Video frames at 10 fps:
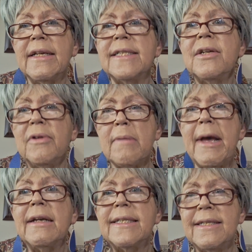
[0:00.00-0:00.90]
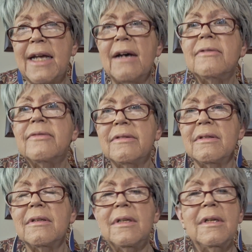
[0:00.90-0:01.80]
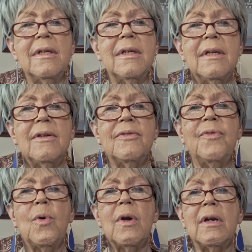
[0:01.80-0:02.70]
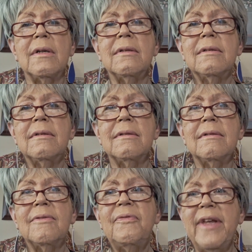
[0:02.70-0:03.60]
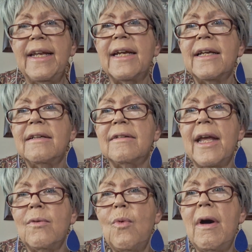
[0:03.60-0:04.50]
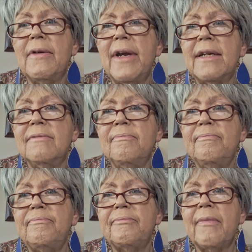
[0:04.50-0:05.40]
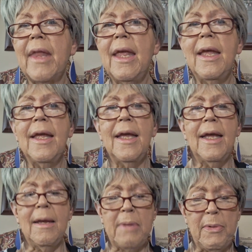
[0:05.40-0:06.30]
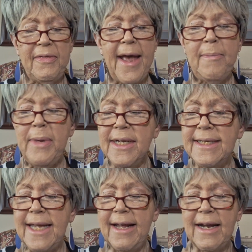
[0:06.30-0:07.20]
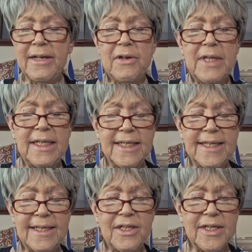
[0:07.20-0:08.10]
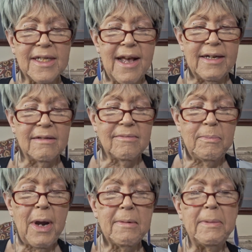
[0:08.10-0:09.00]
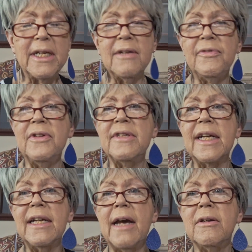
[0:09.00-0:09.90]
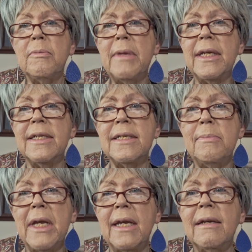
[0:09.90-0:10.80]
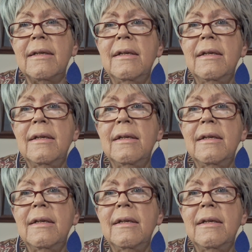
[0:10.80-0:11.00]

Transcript: a certain amount of stuff for feeding and watering. But with that being said, I know that this is just kind of probably confusing, and I don't mean it to be.